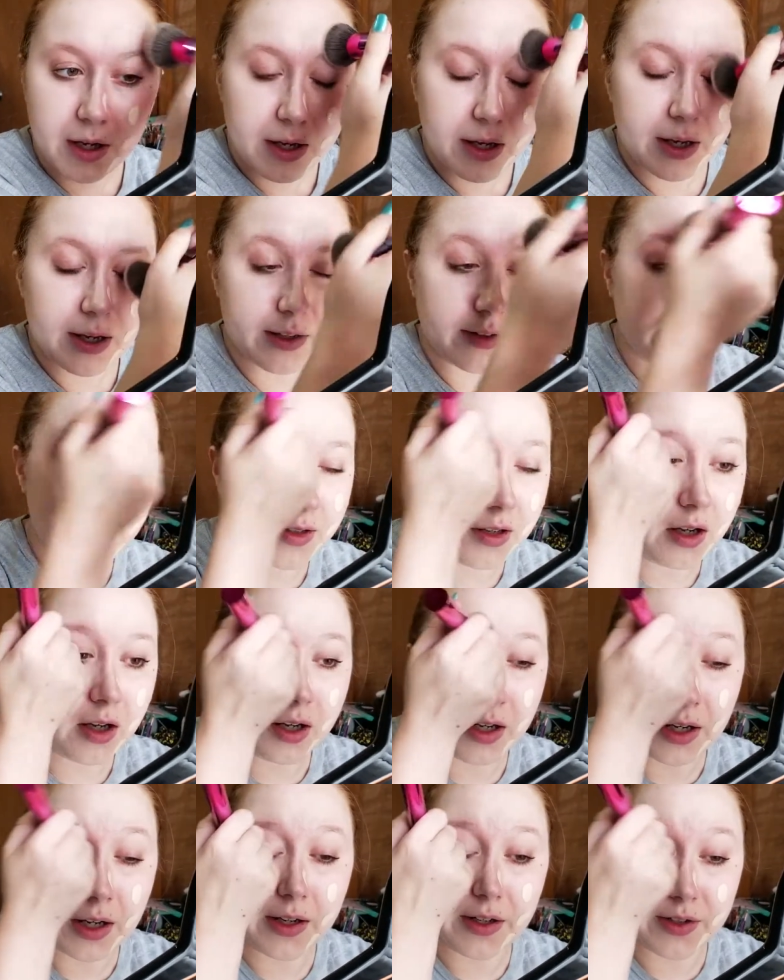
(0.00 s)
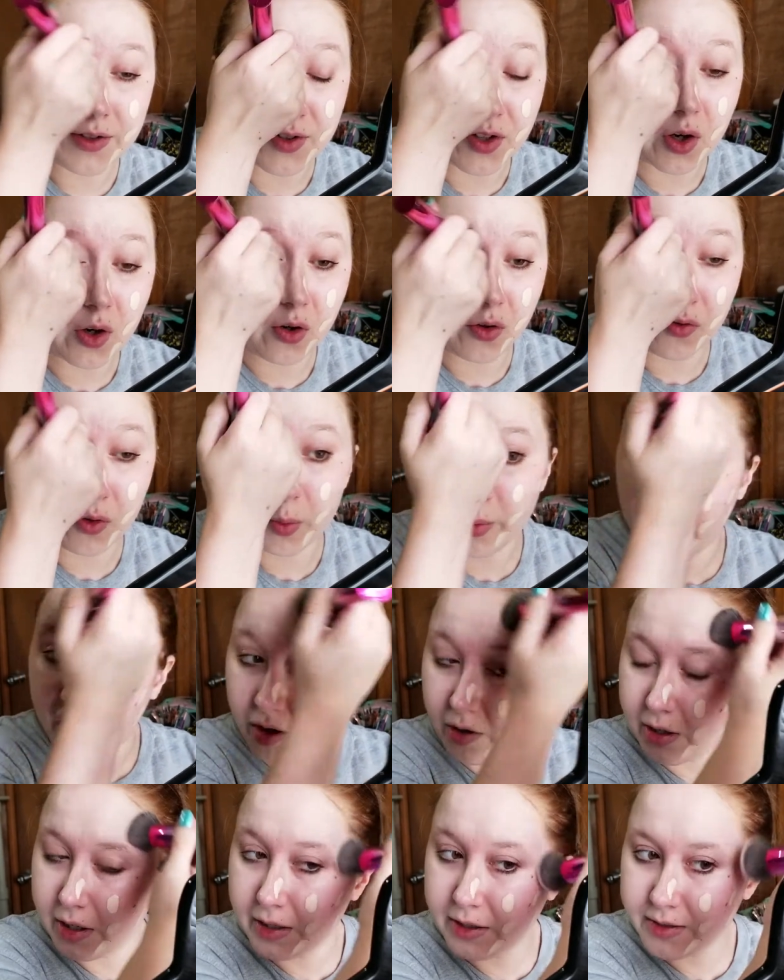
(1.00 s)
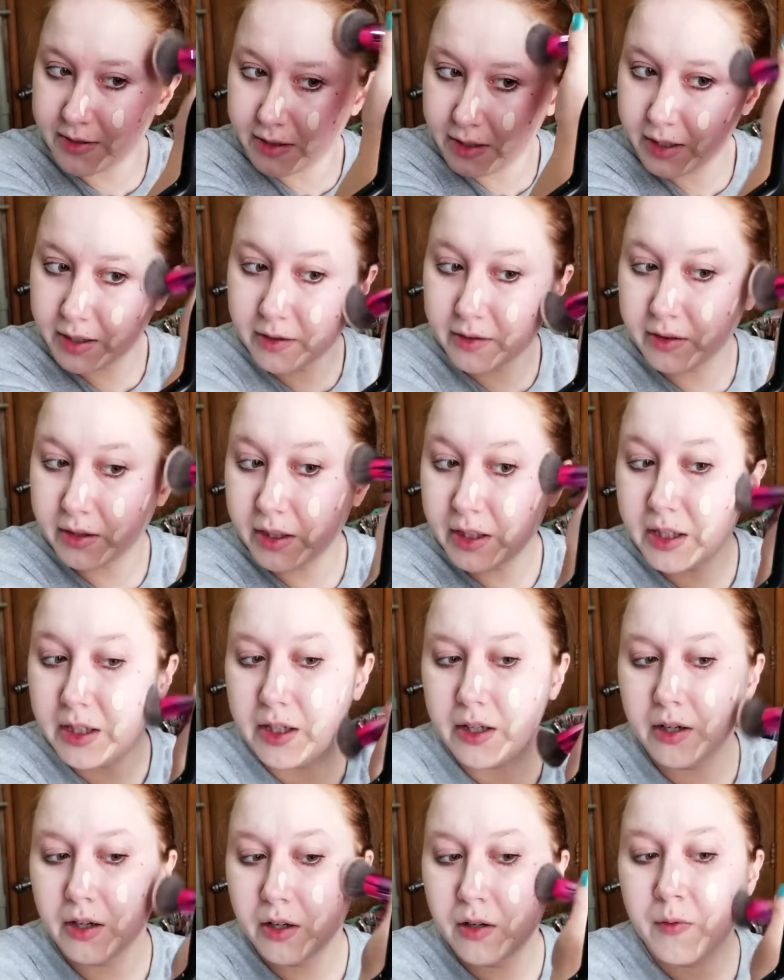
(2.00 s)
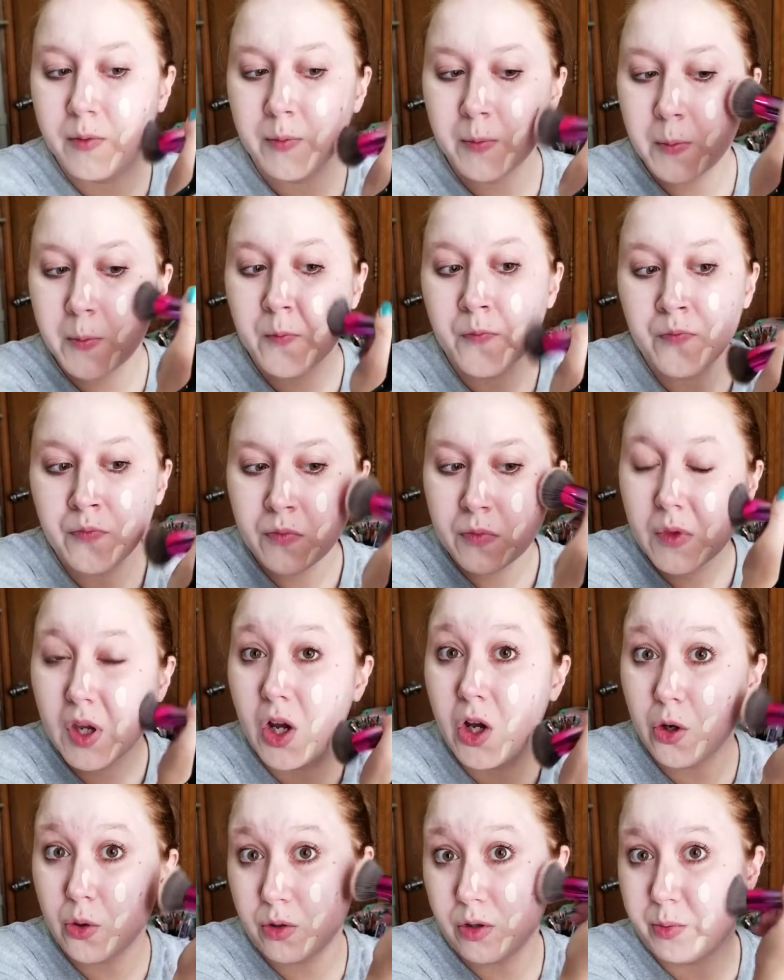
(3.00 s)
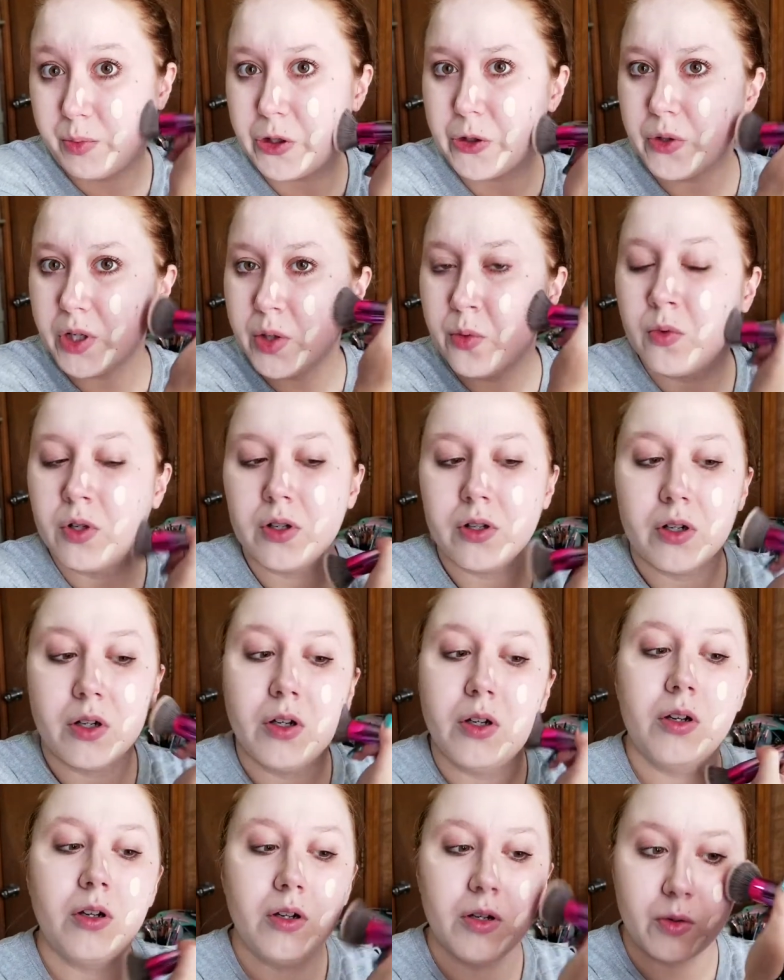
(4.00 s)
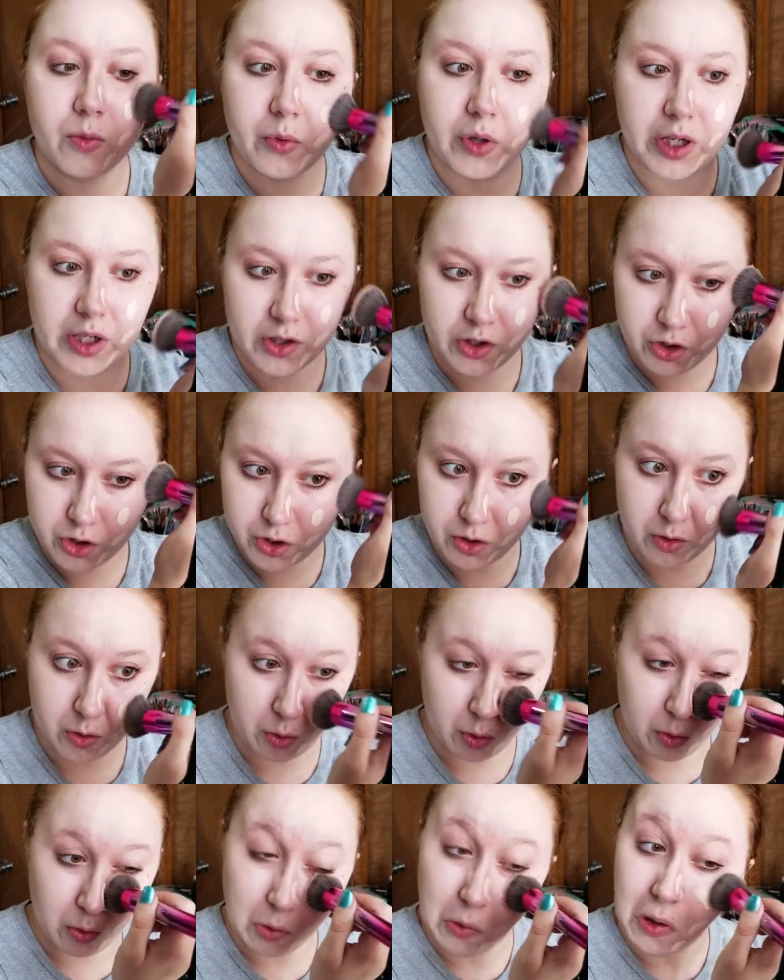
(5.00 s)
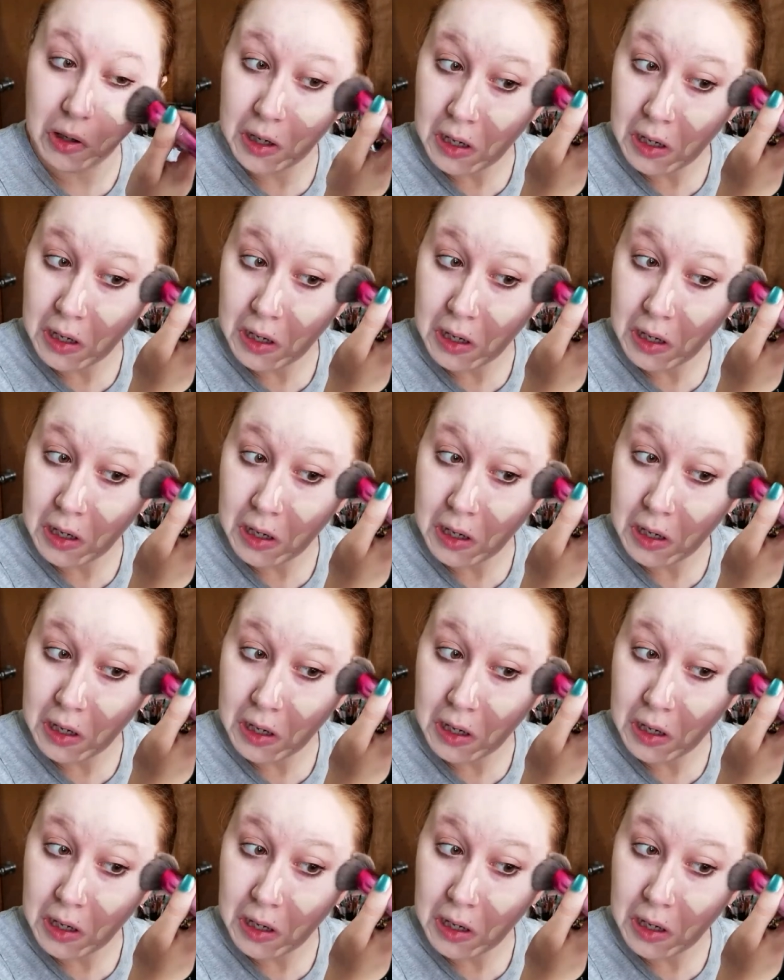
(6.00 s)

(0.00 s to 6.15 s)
It's not as overbearing as like the Huda Beauty one, which, whew,